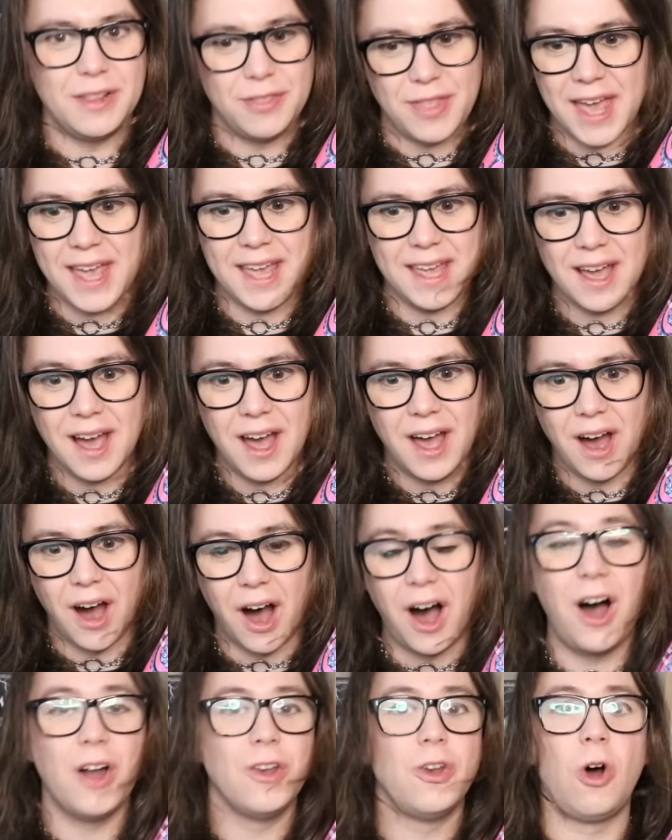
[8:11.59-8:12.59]
They
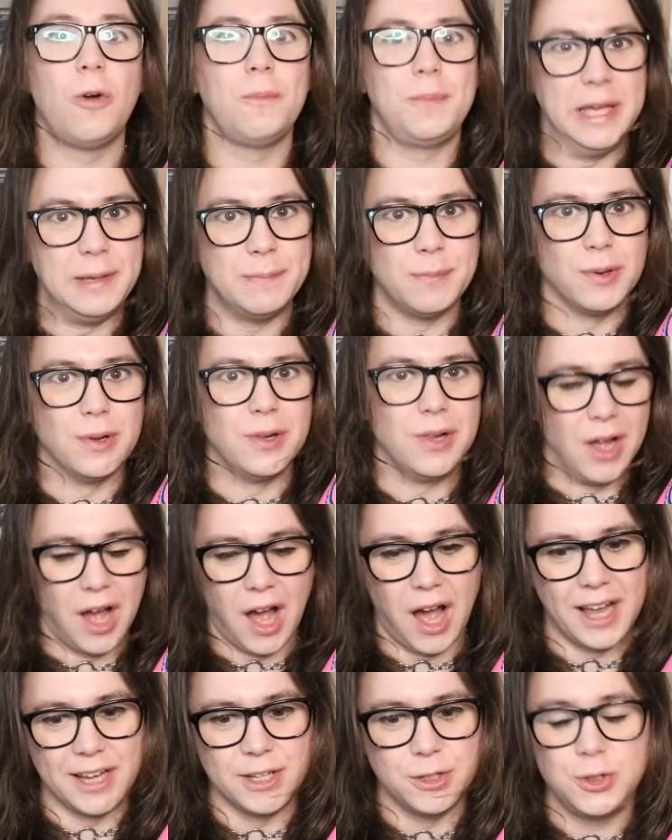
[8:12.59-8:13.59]
are not people.
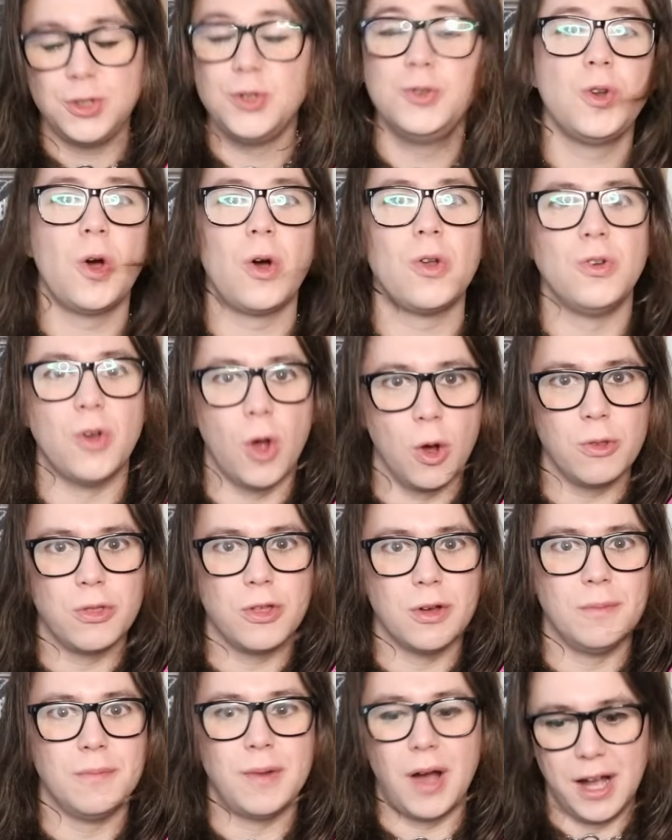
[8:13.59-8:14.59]
I do not know
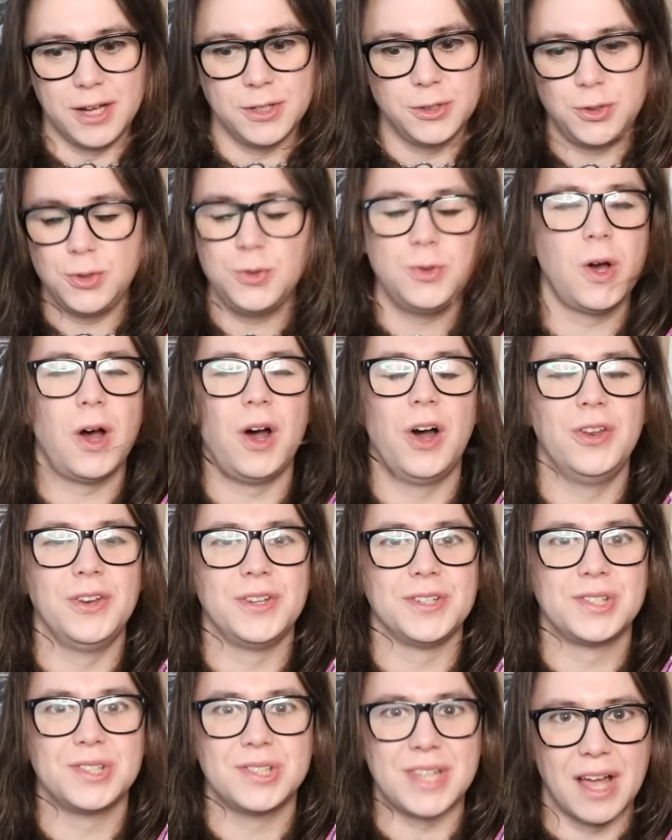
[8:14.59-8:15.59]
them. I do not
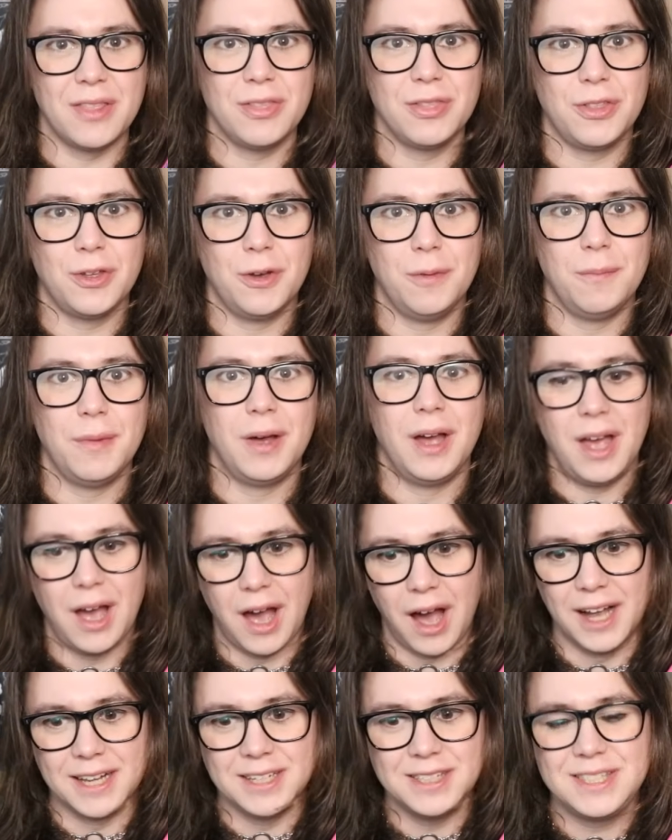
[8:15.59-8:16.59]
understand them.
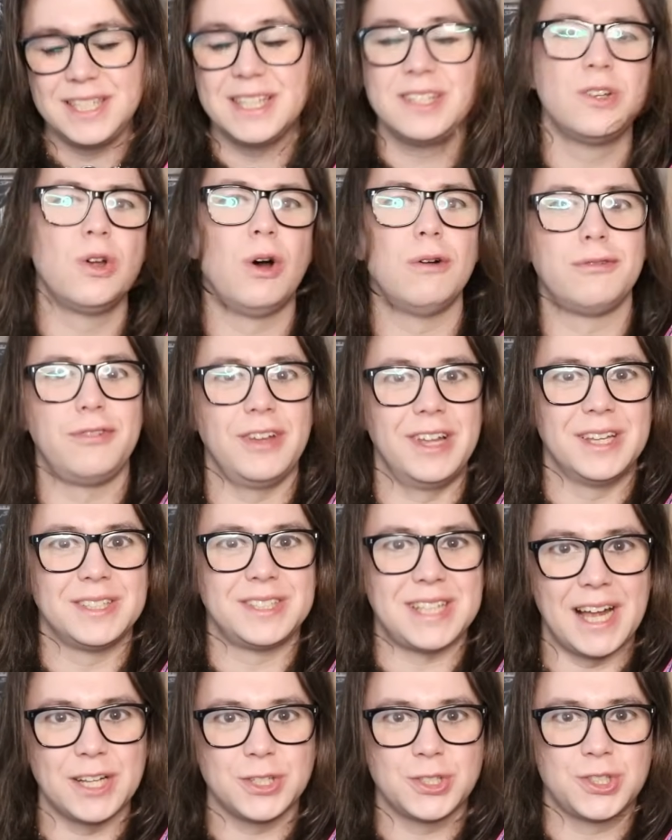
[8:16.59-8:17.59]
I did not feel
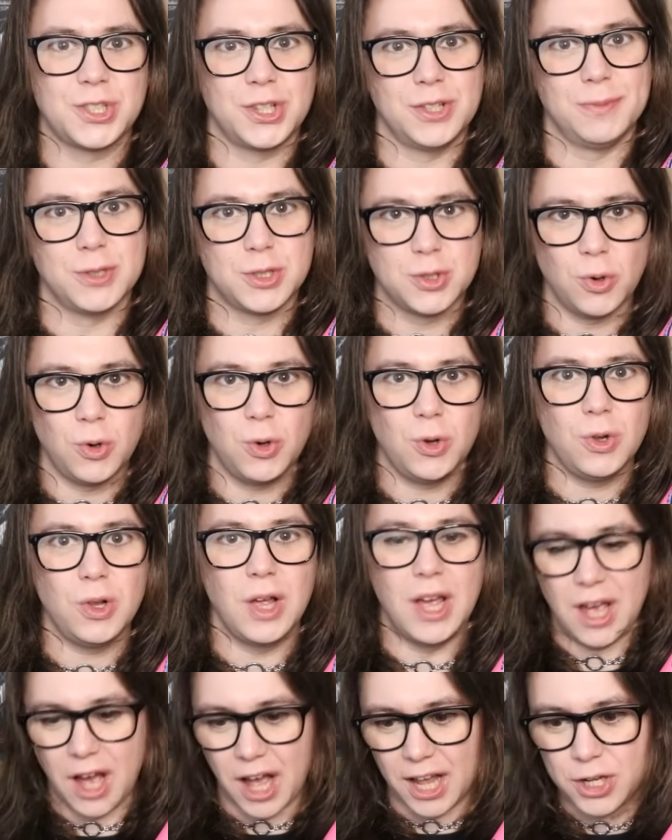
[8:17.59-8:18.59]
attached to them at
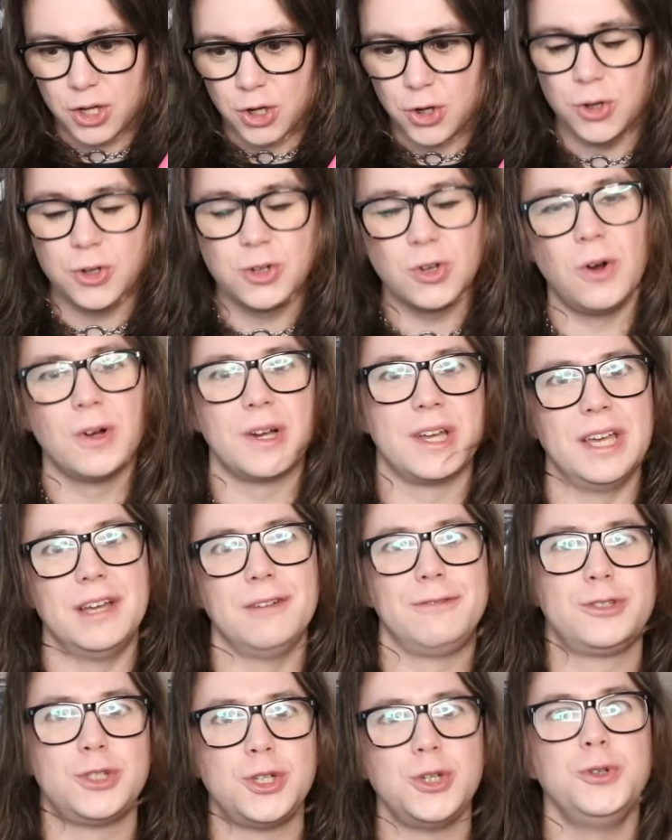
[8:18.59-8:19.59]
all. I could not
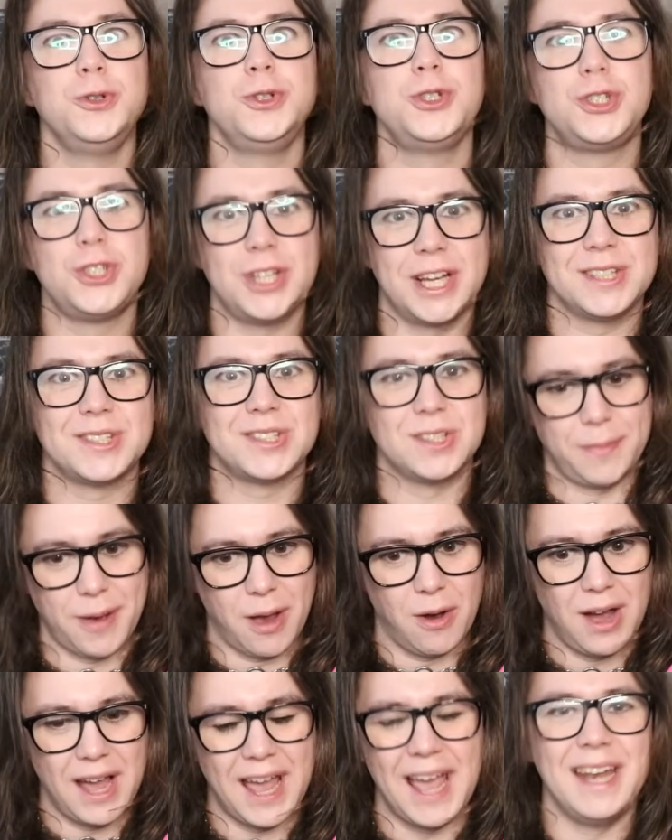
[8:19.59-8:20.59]
give two shits
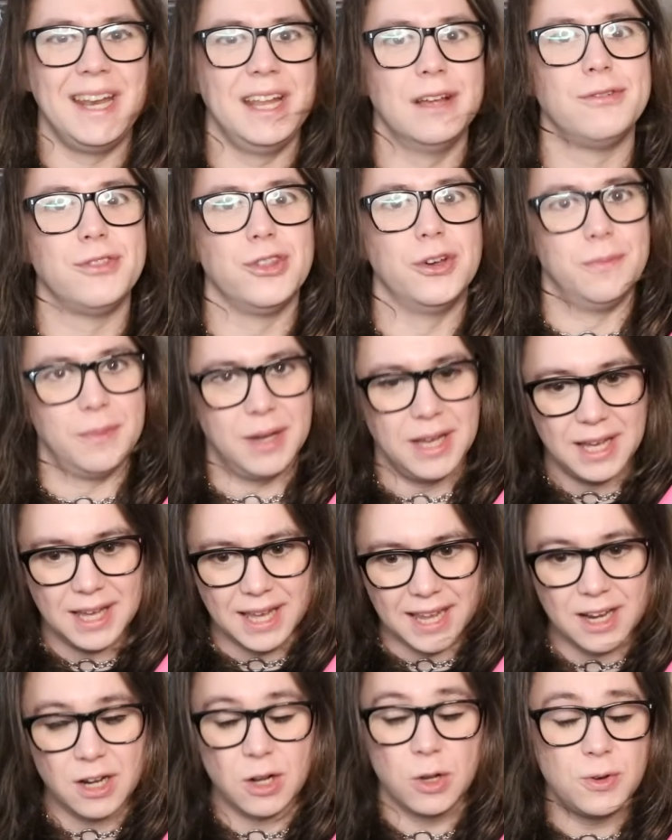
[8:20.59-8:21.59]
about any of them,
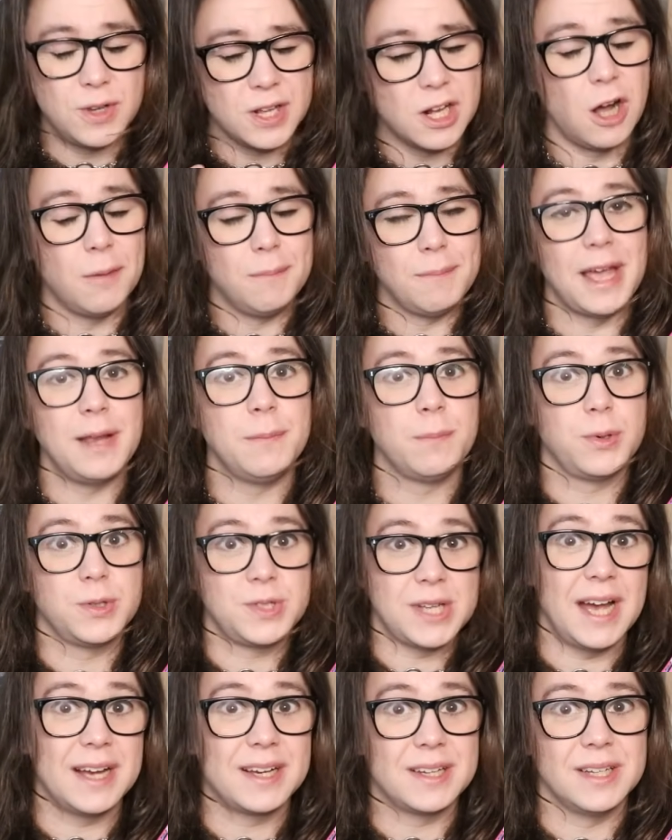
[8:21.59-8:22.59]
including our main
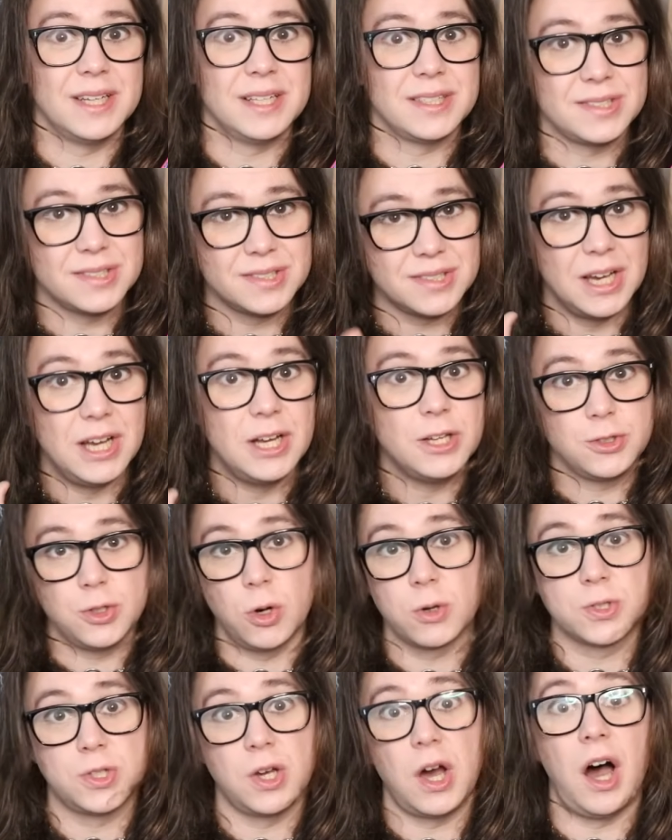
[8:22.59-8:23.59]
protagonist,
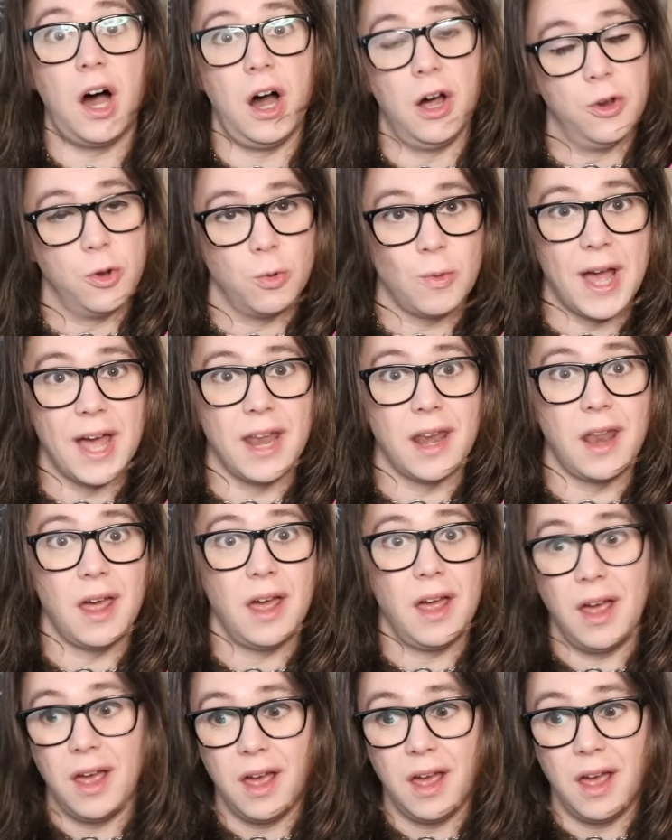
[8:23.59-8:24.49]
Dr. Han Nguyen.